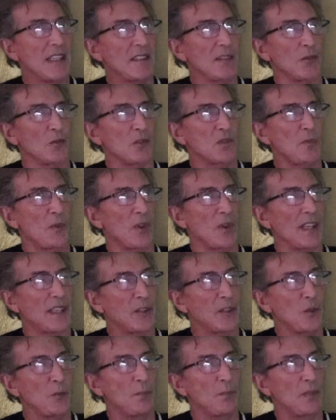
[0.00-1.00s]
It looks more like
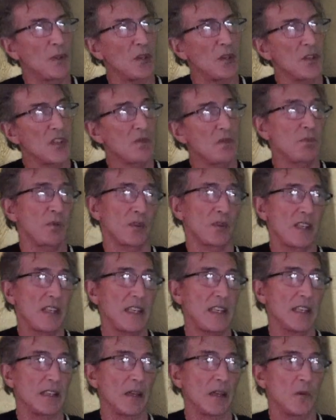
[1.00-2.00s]
an unburst, but
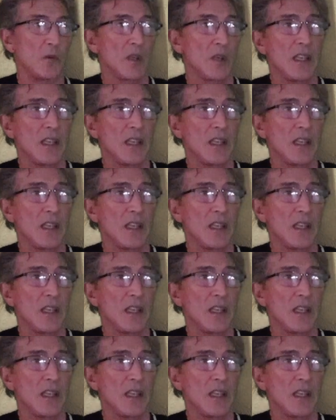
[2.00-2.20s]
there you go.